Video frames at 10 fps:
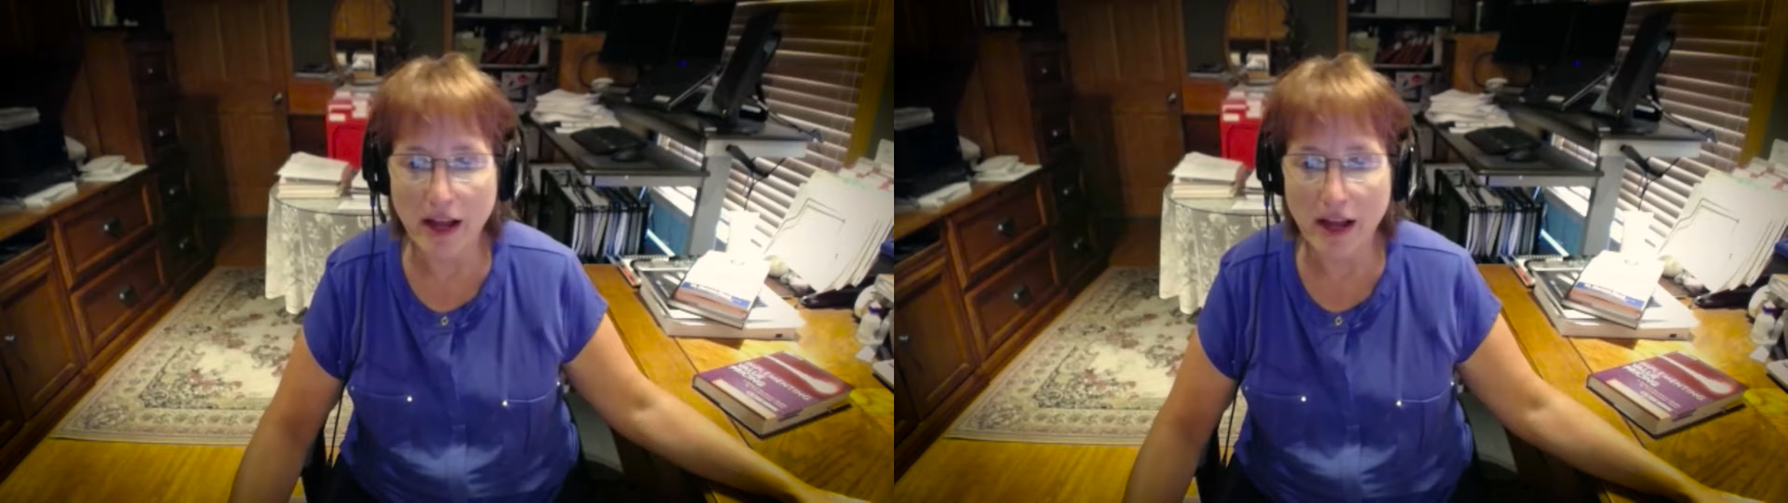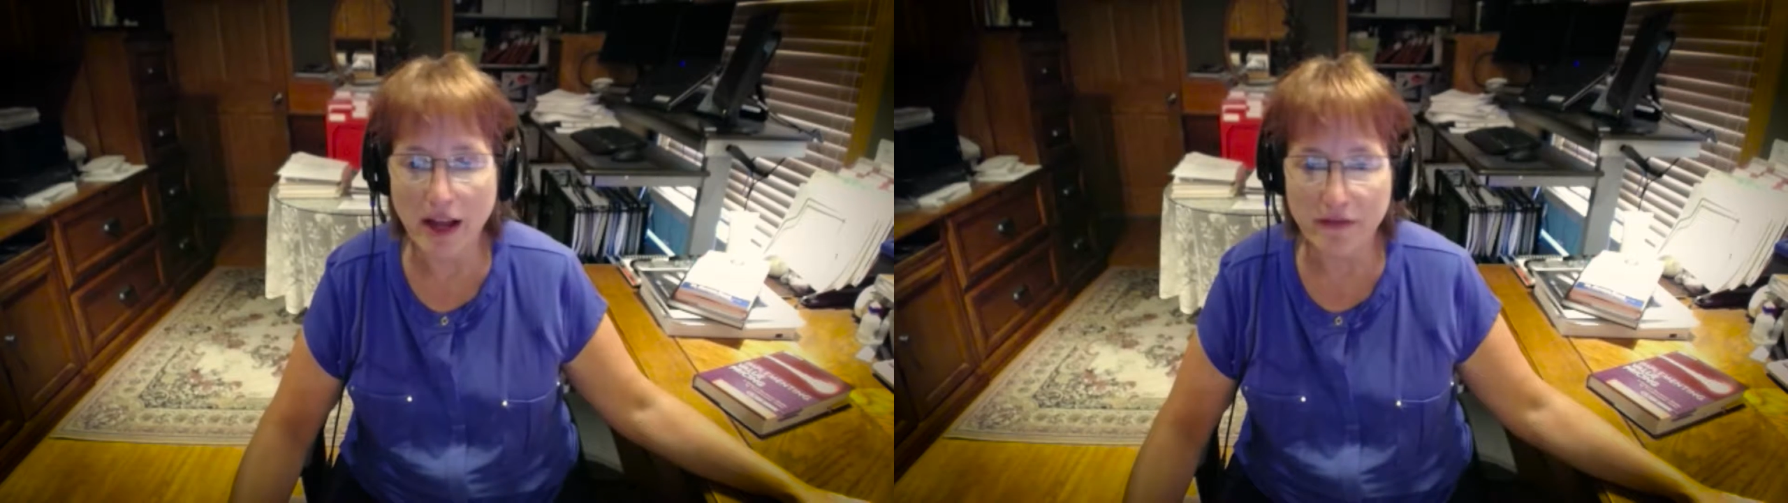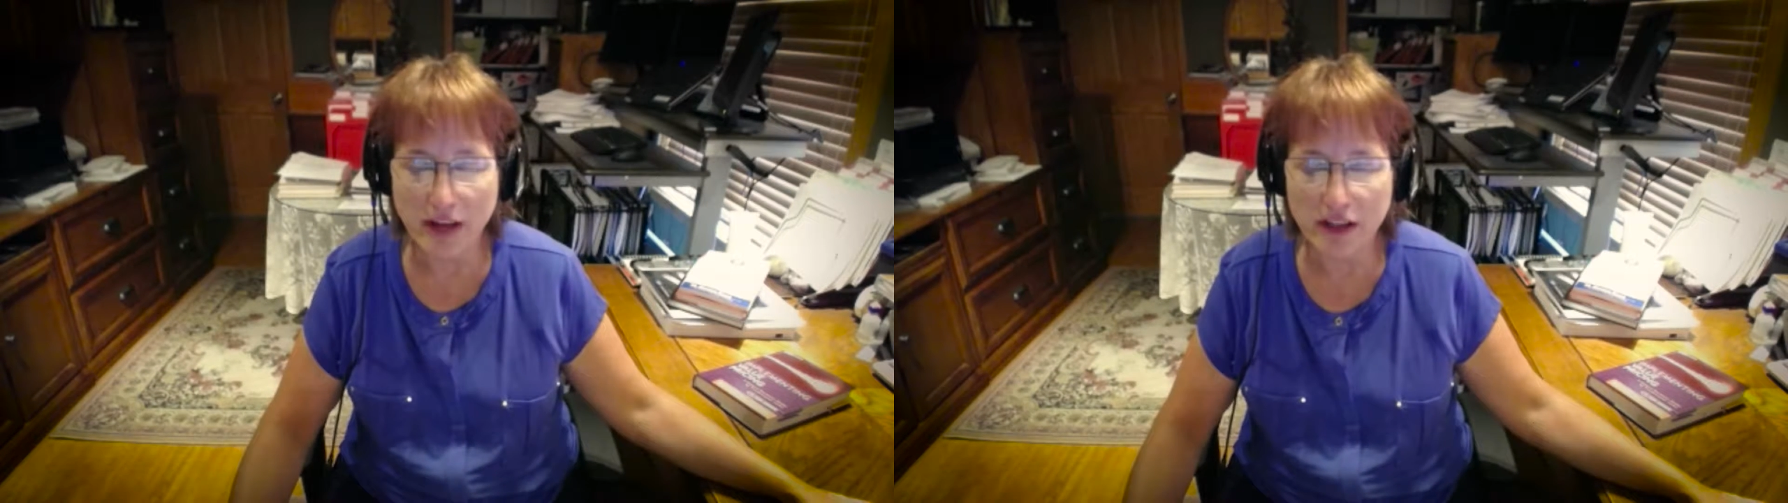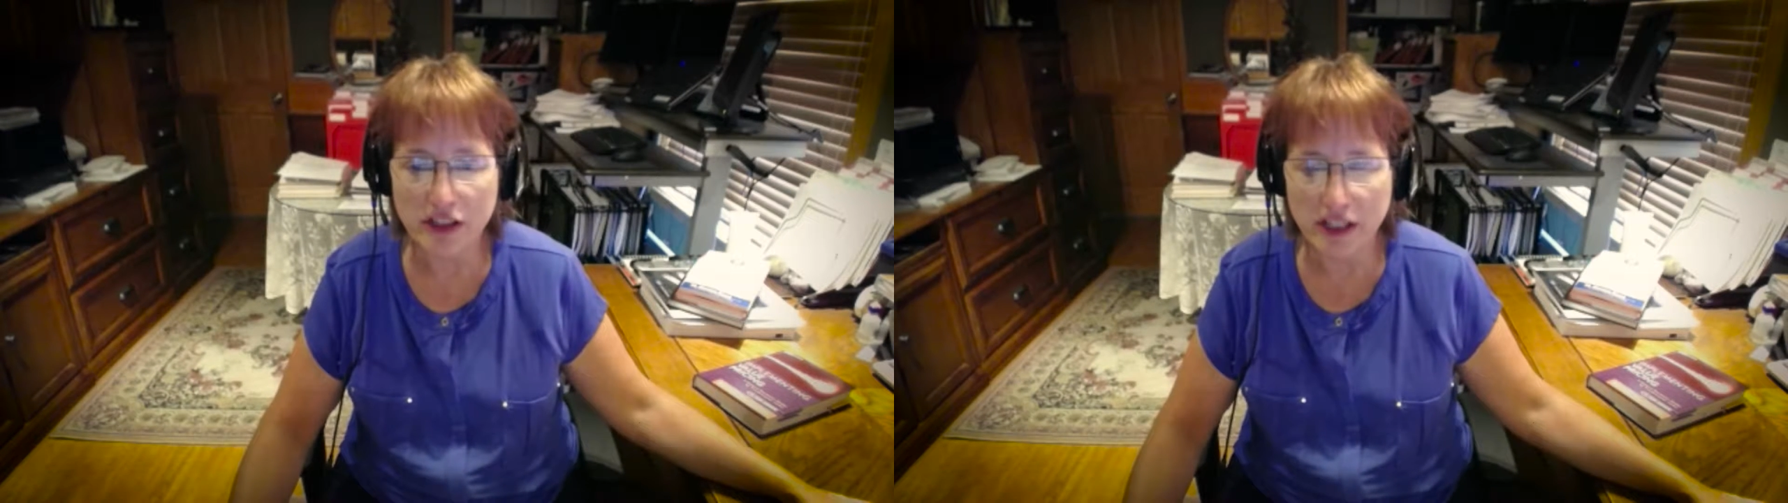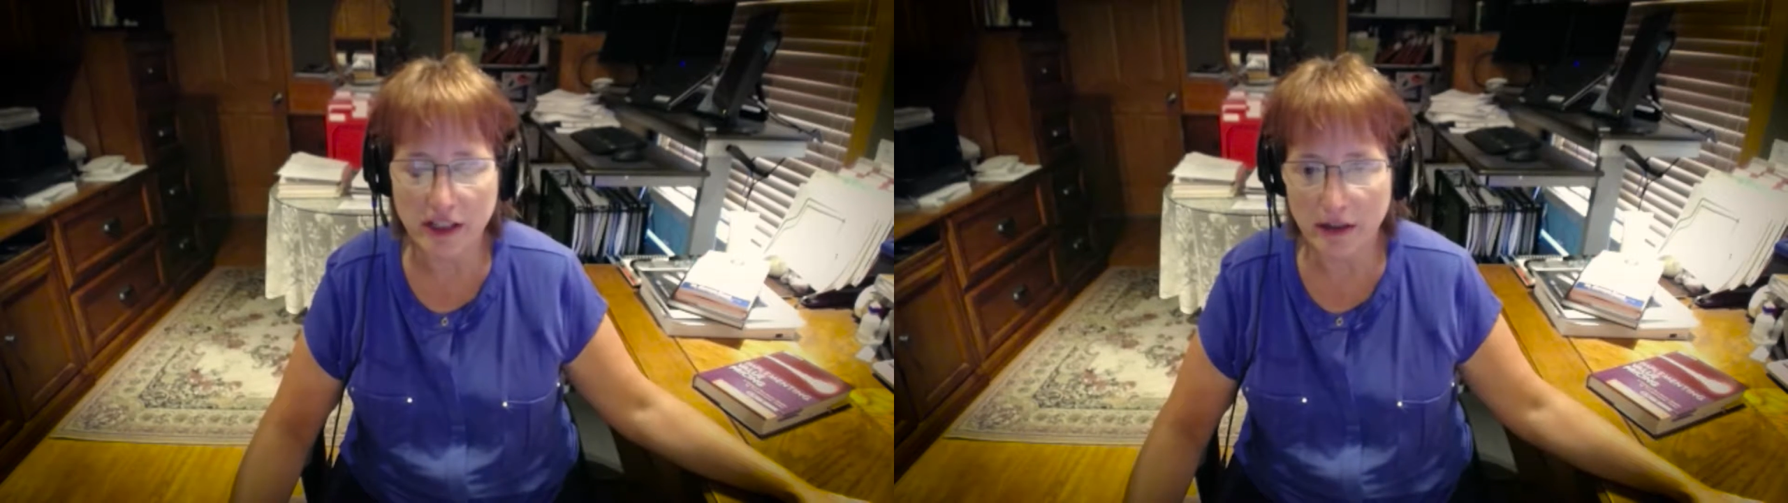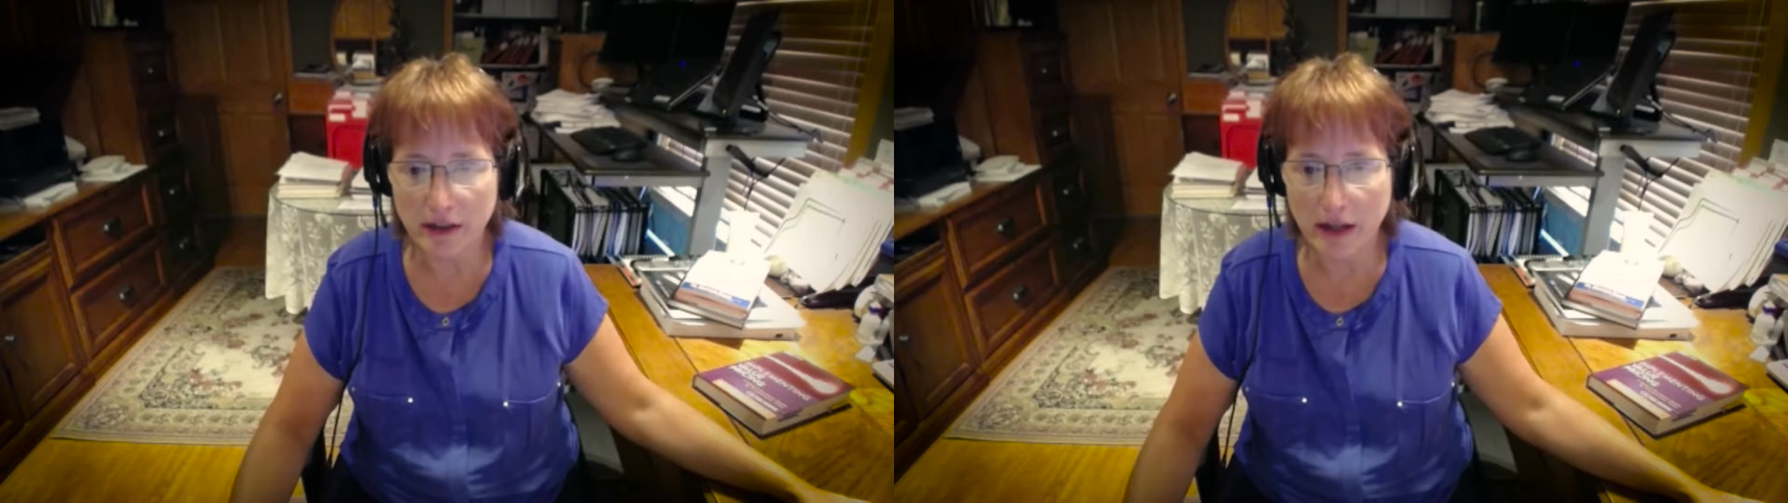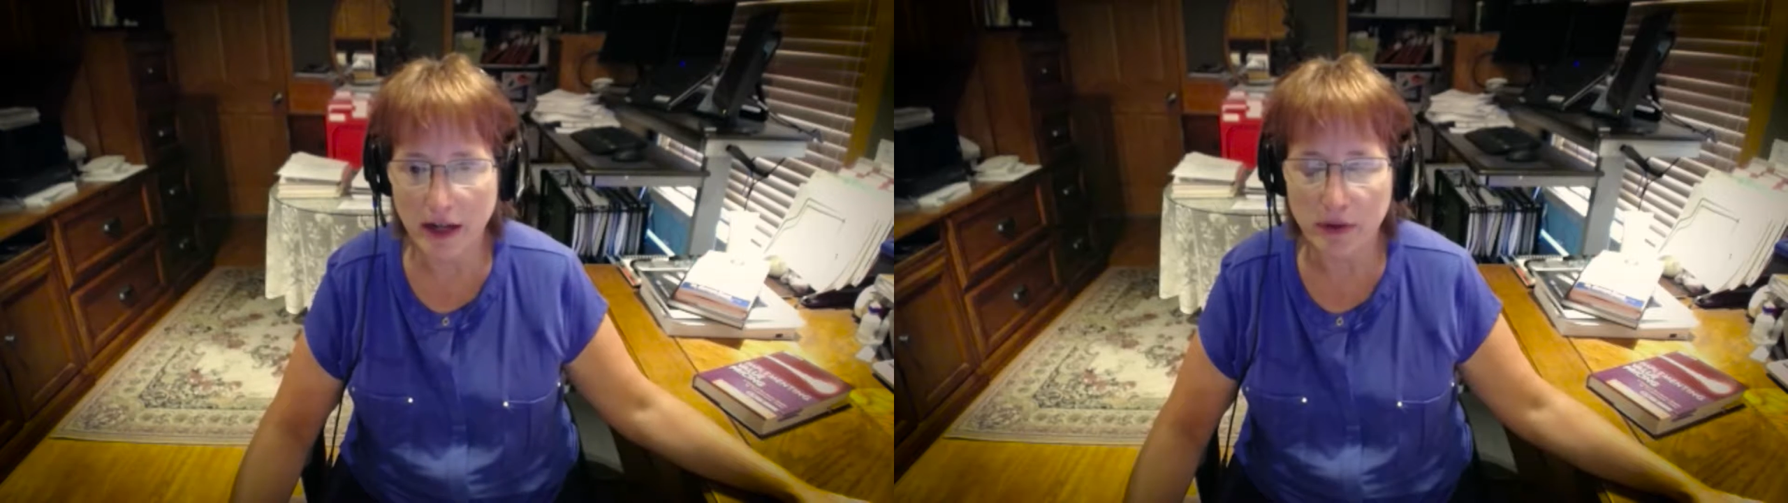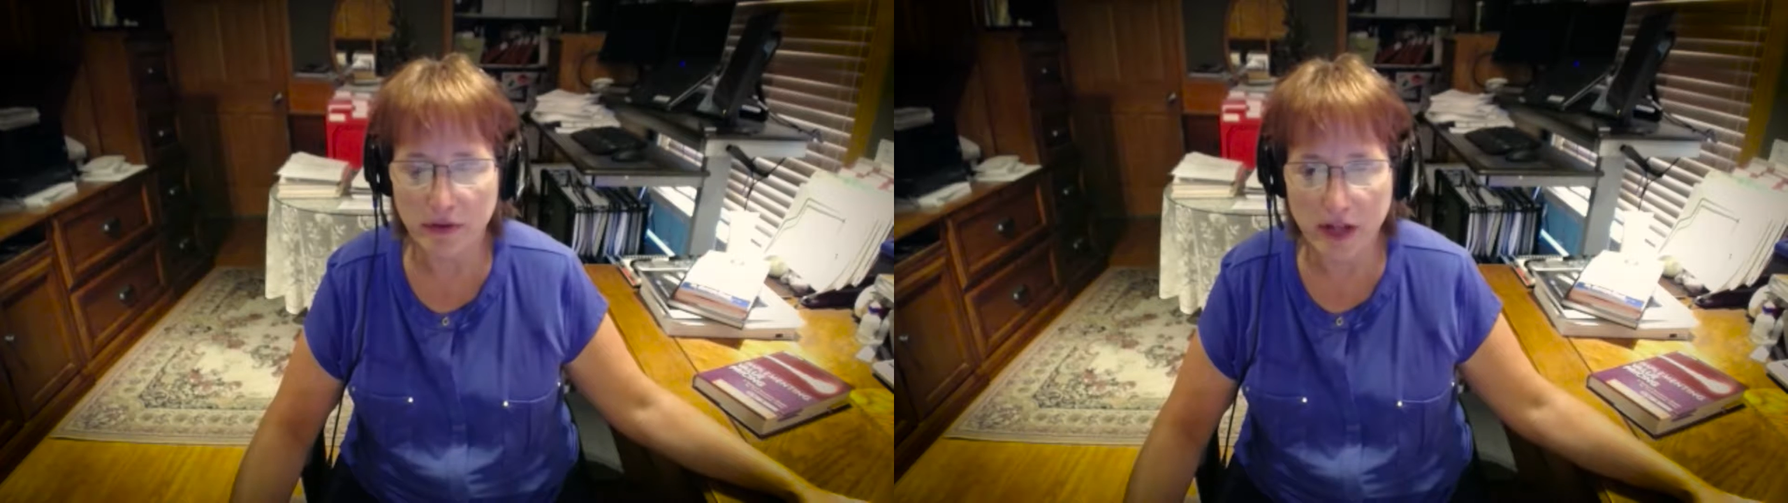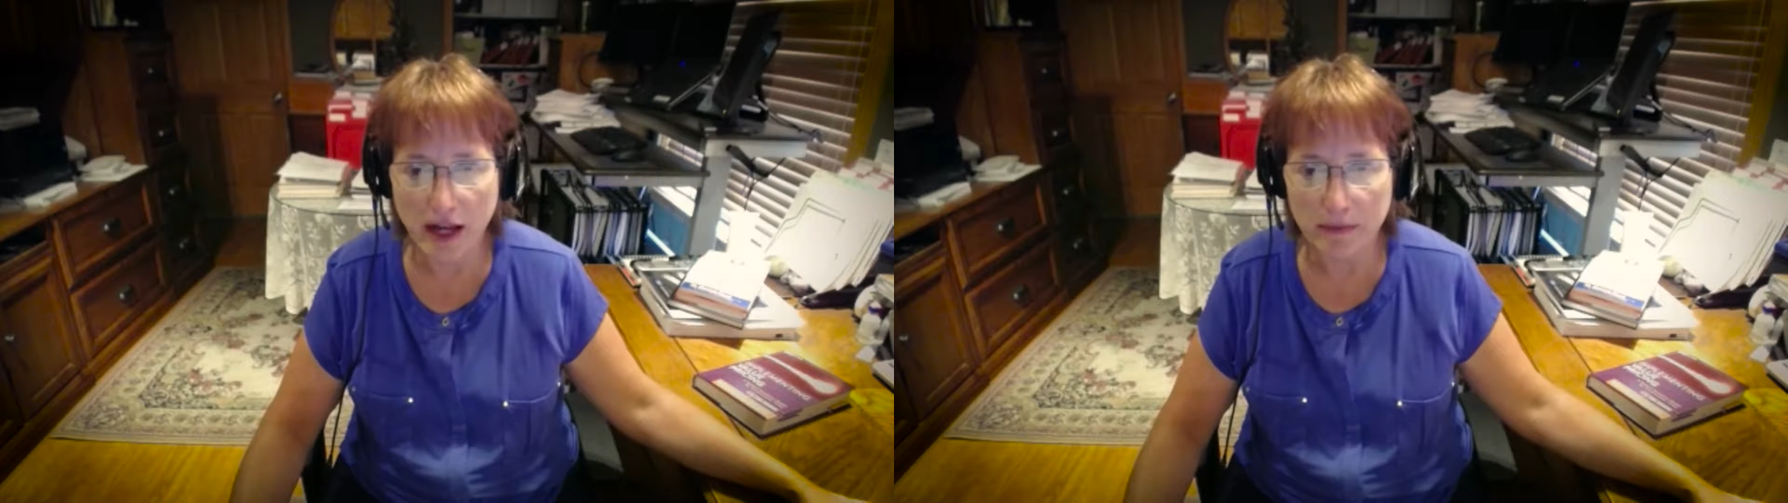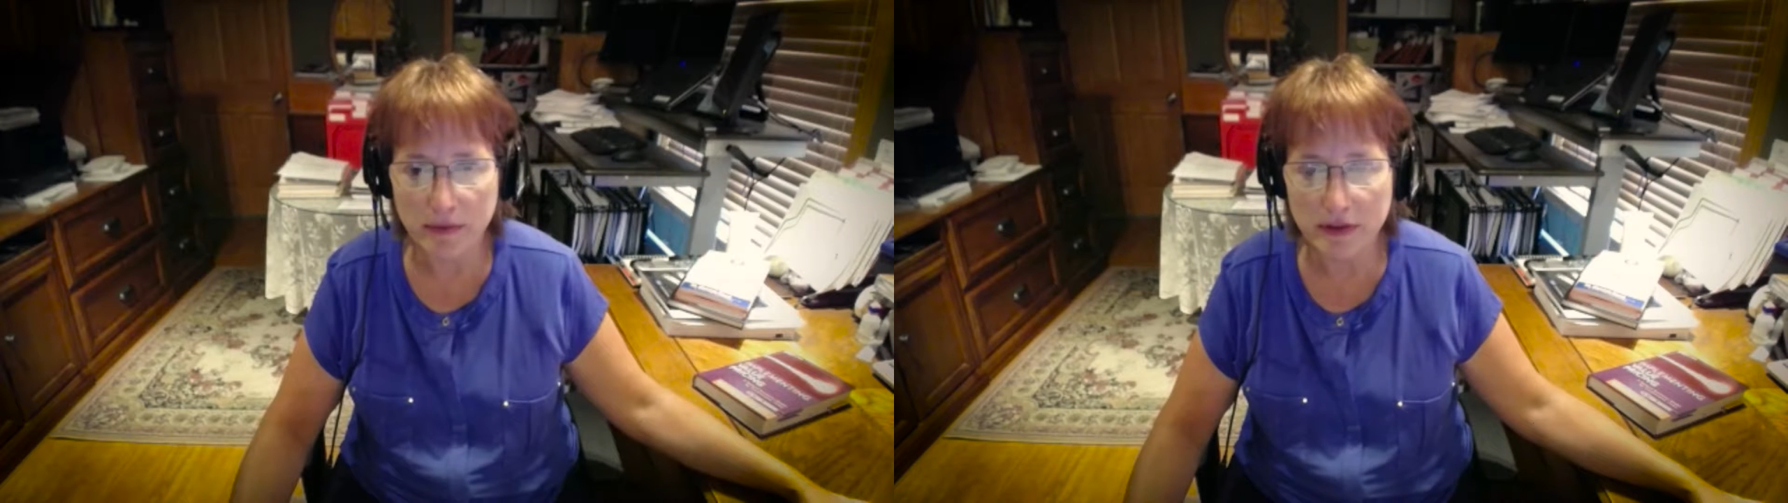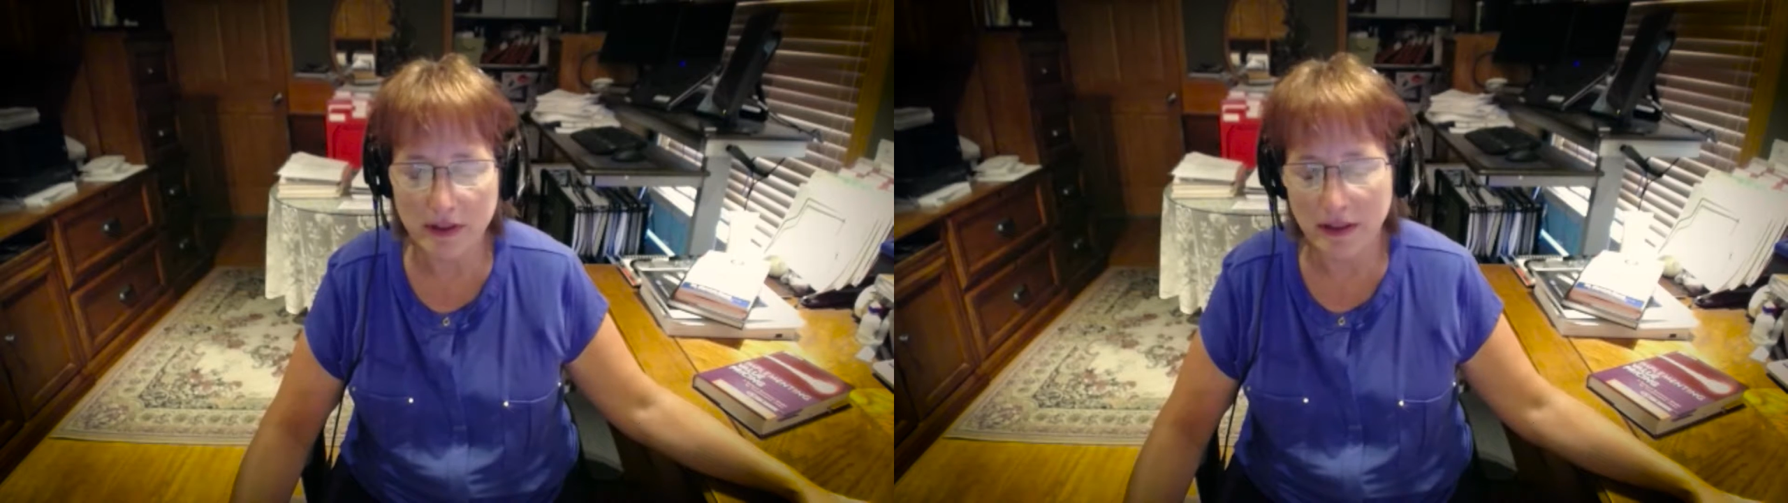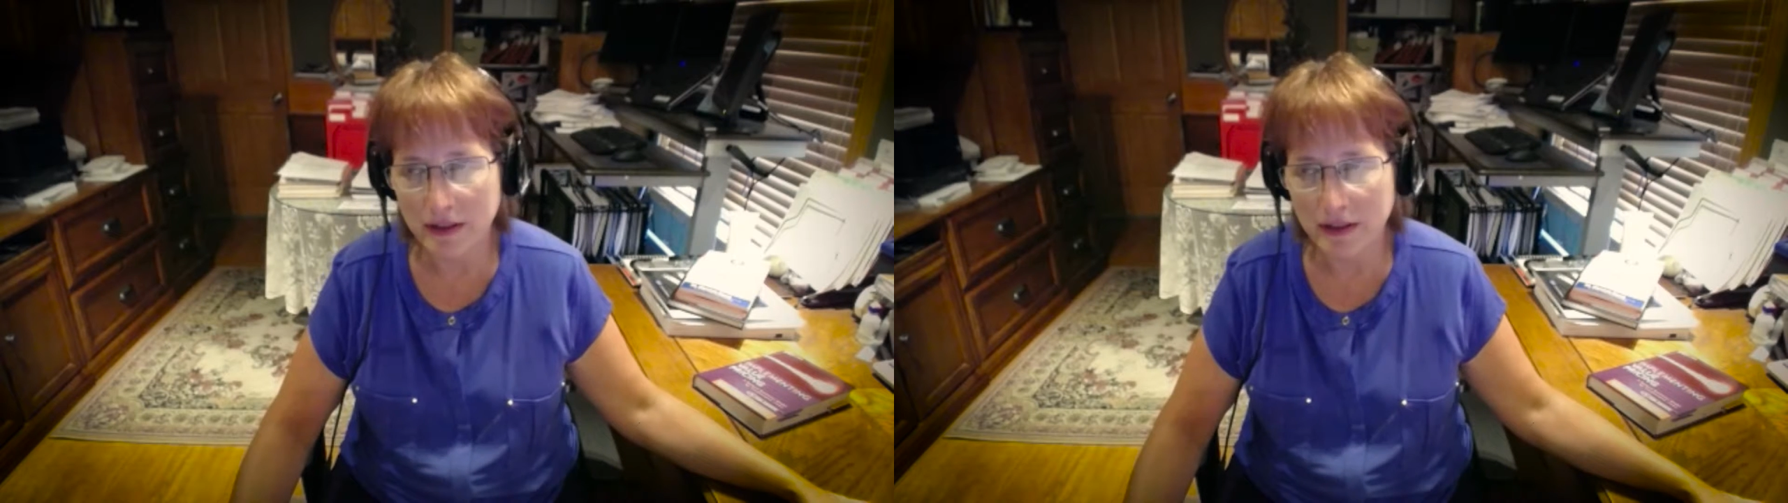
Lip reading: and I've actually done it a number of times.